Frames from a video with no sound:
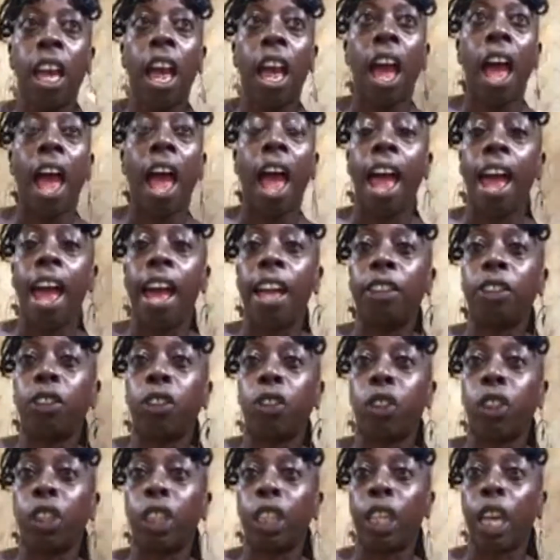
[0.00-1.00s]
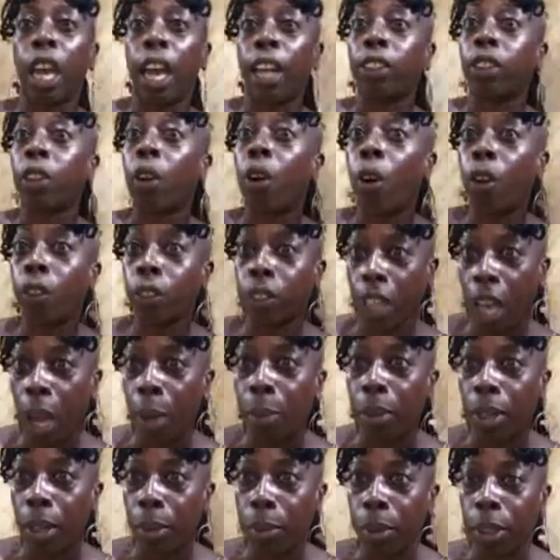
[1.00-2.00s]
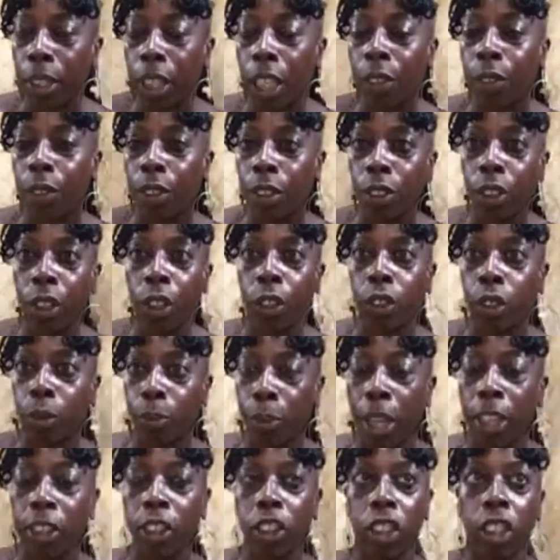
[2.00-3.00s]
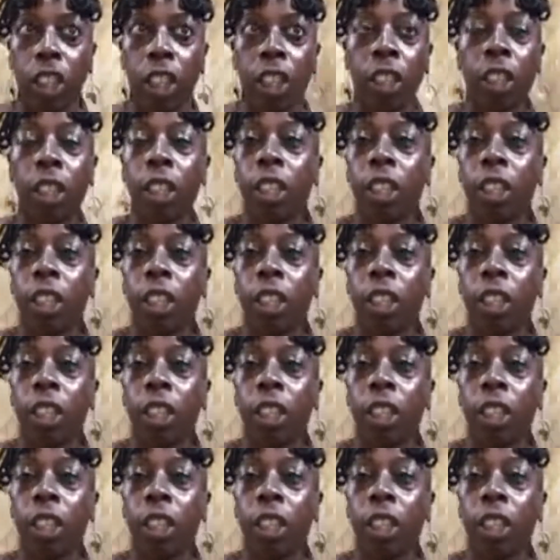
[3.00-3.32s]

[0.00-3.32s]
and she has Alzheimer's, I believe, and dementia.